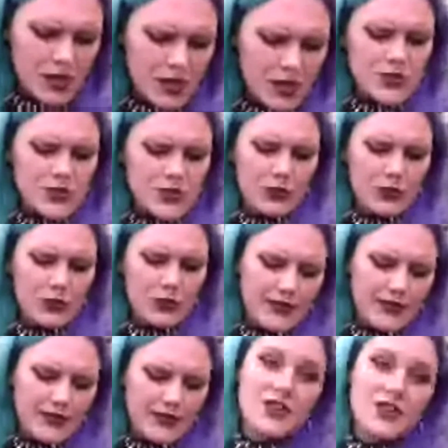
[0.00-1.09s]
So
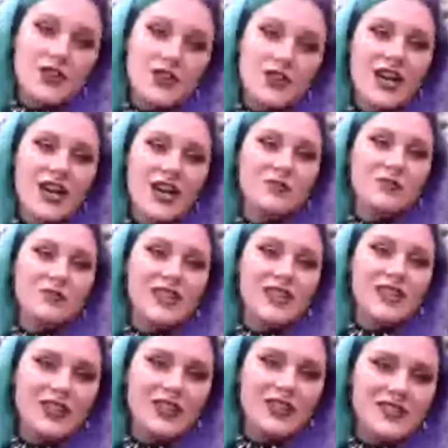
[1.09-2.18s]
the song that I want to play
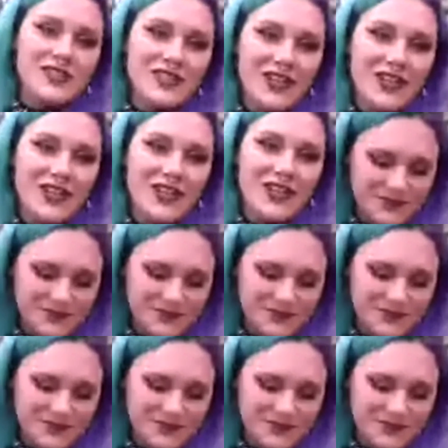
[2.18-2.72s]
for y'all today